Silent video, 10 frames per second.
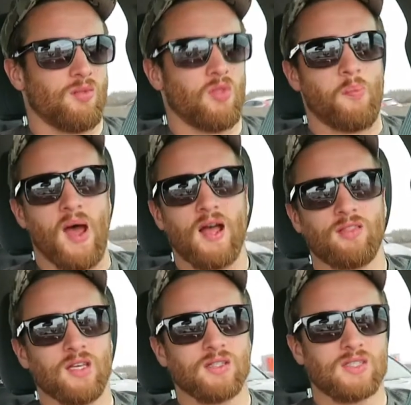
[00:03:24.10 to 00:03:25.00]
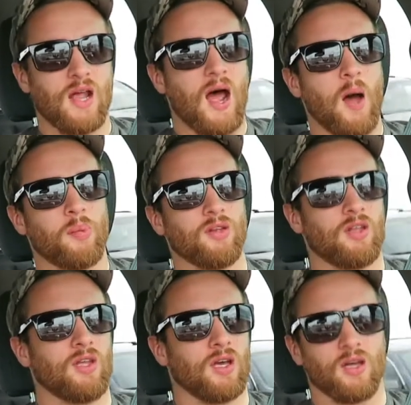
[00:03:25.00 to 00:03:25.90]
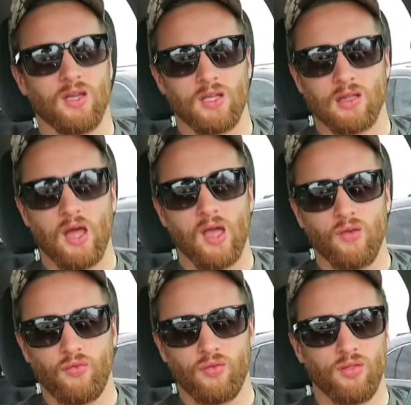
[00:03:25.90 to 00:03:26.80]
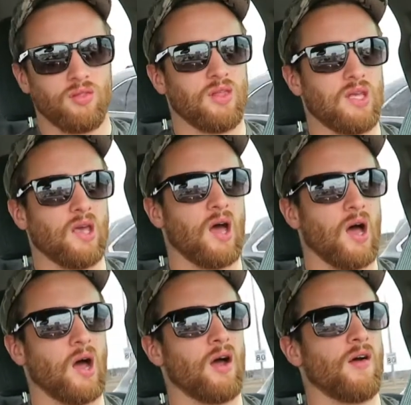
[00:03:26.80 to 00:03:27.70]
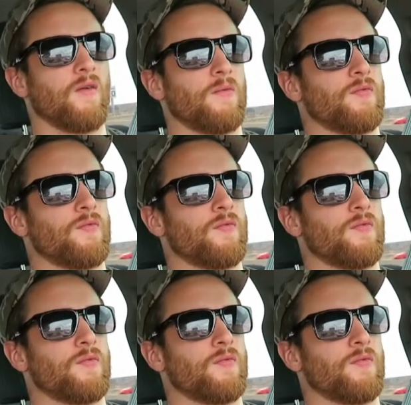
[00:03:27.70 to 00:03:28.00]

the bad things that happen to you in life, the uh,